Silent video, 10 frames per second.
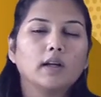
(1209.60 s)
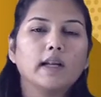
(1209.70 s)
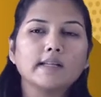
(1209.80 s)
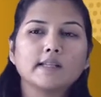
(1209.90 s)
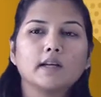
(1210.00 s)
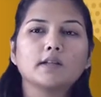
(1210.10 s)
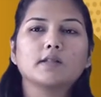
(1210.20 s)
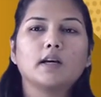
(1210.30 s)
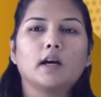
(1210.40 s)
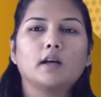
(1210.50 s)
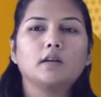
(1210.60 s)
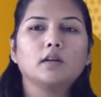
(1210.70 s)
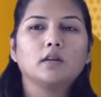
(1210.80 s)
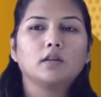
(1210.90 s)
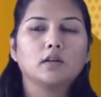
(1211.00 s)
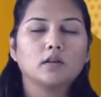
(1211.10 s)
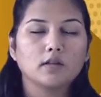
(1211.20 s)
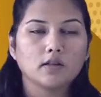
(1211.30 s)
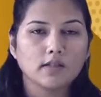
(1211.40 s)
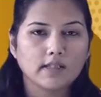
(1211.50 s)
Let's understand the
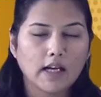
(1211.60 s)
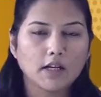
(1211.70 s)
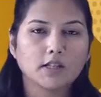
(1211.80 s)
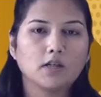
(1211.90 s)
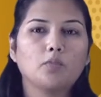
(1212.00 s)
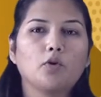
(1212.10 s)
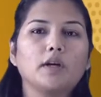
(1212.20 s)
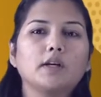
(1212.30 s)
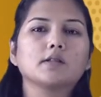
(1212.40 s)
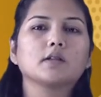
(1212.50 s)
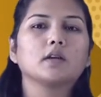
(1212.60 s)
celestial bodies.